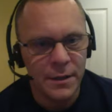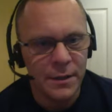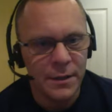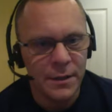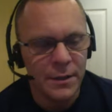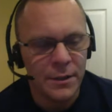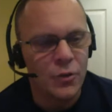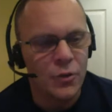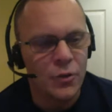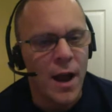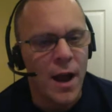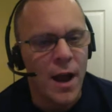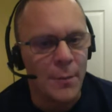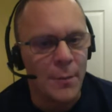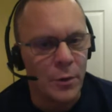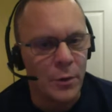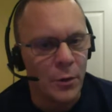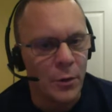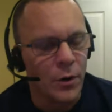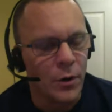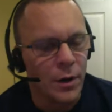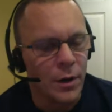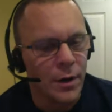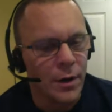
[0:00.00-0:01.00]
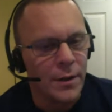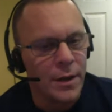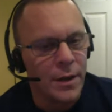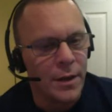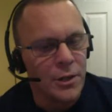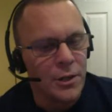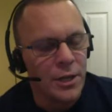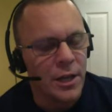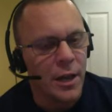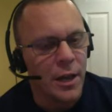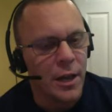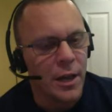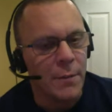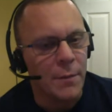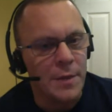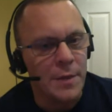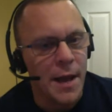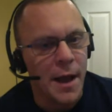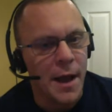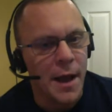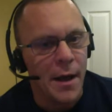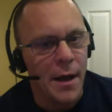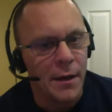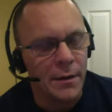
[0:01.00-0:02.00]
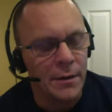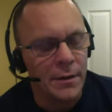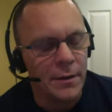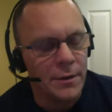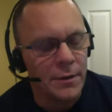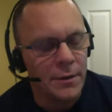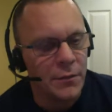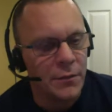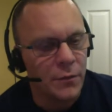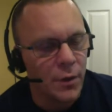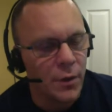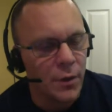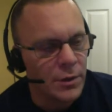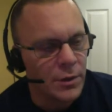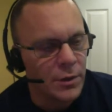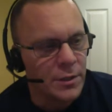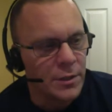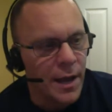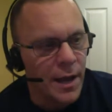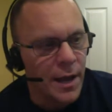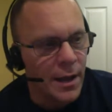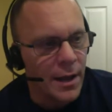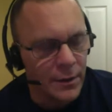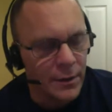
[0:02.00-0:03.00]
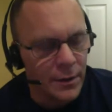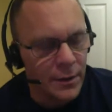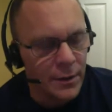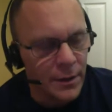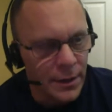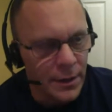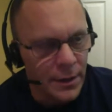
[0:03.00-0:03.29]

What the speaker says: trap door, and then she comes out and she falls down,